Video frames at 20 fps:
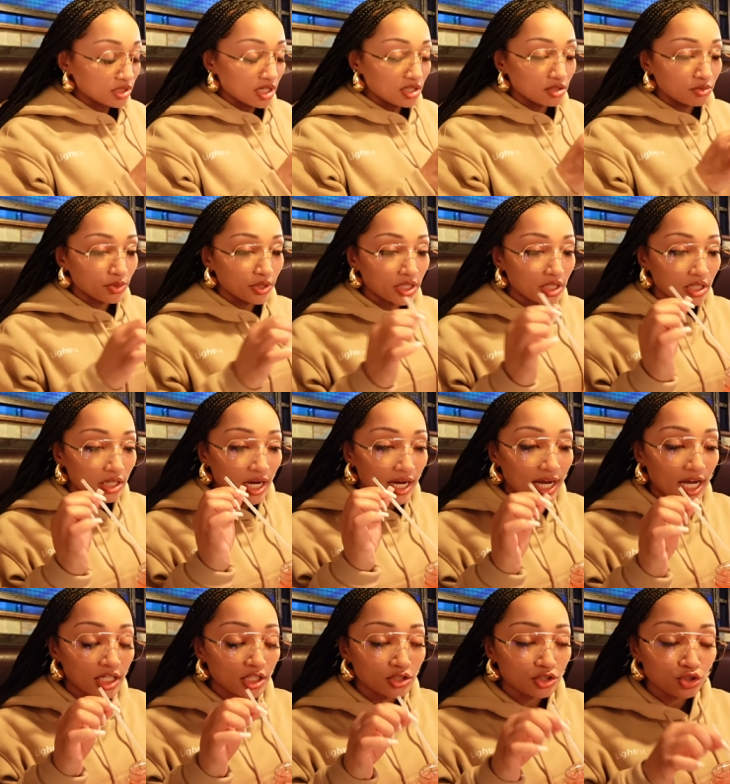Delaware. I
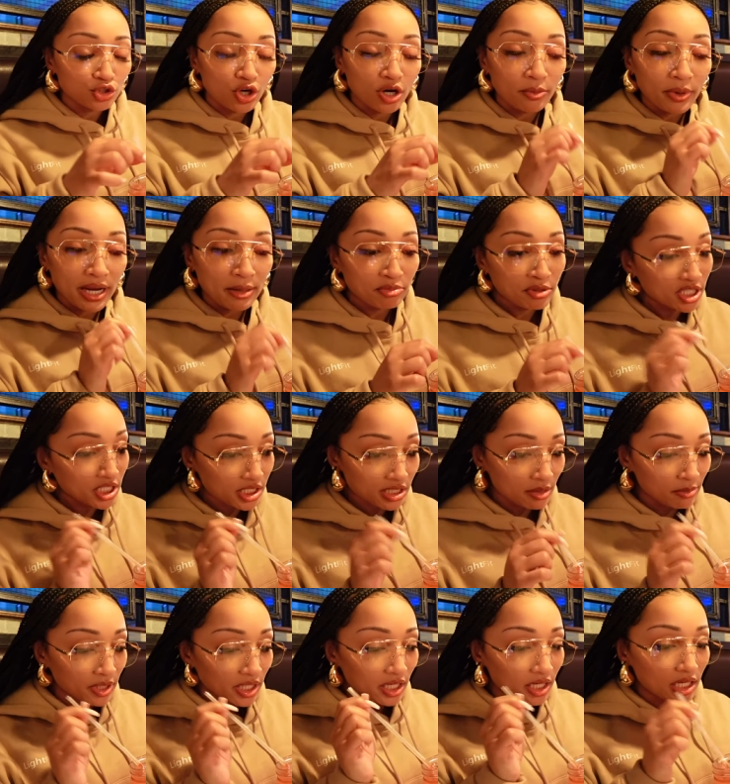got a strawberry peach
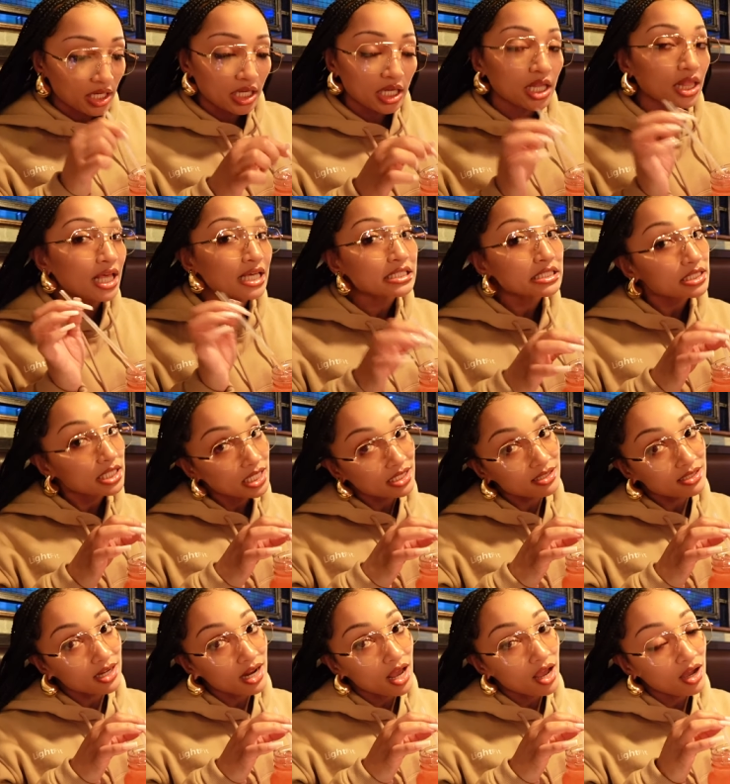lemonade. Let's test
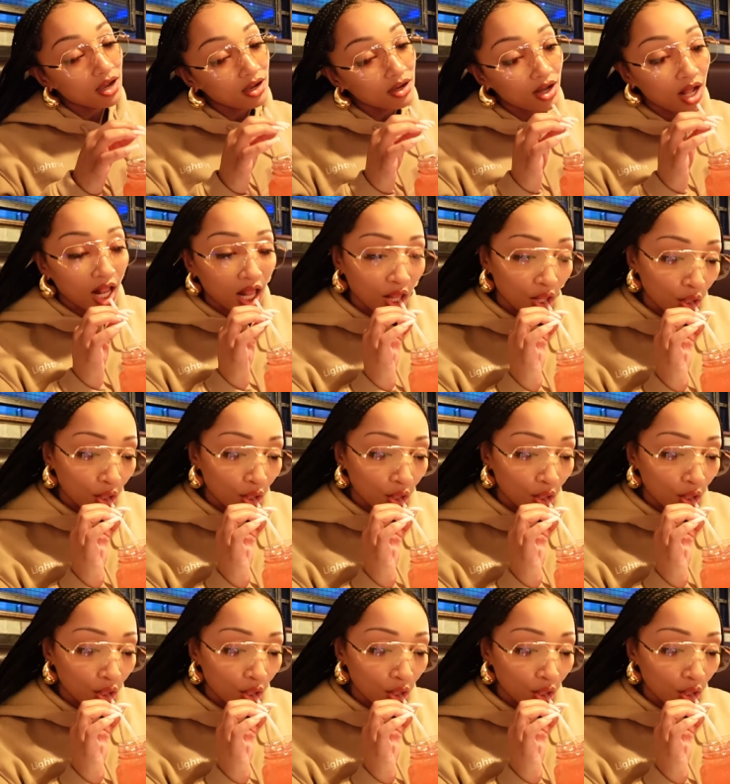it out.